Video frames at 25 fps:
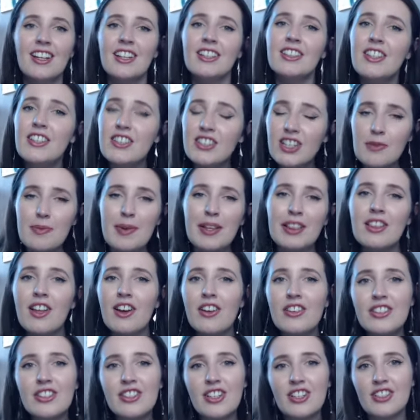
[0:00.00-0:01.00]
There's going to be
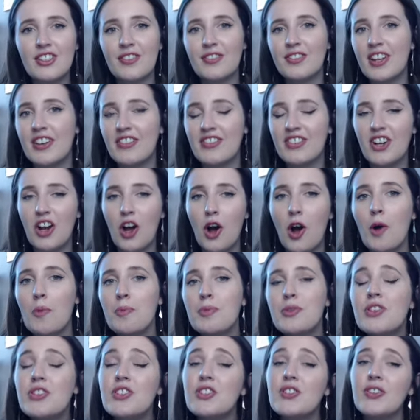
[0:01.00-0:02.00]
lots and lots of different
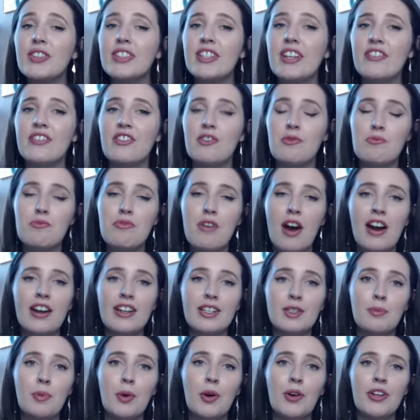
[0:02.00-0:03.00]
options for different
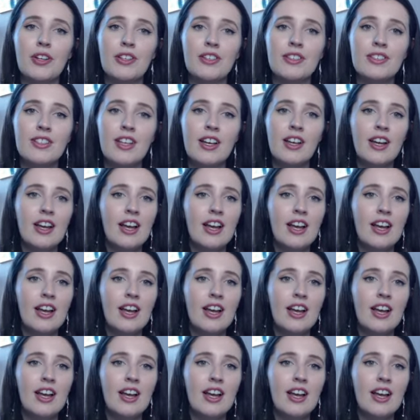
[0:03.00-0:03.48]
price points.